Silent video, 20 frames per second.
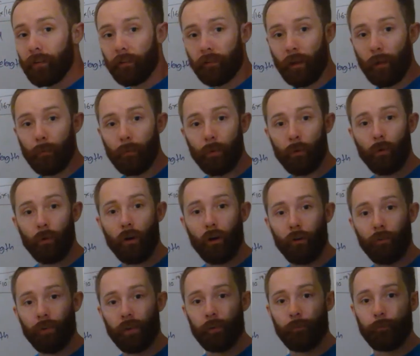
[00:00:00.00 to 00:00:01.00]
example
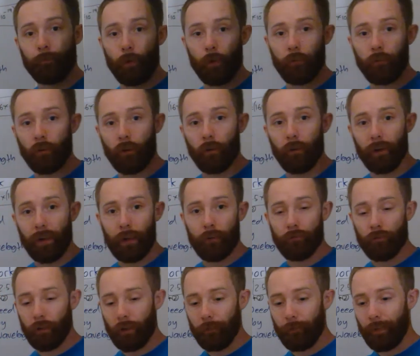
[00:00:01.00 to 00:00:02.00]
of a
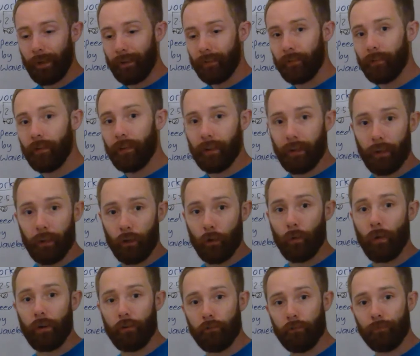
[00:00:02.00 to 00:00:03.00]
photoelectric effect
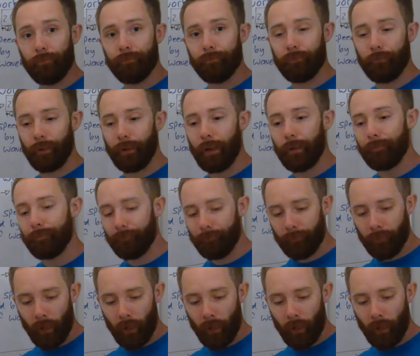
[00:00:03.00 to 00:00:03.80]
equation. Okay.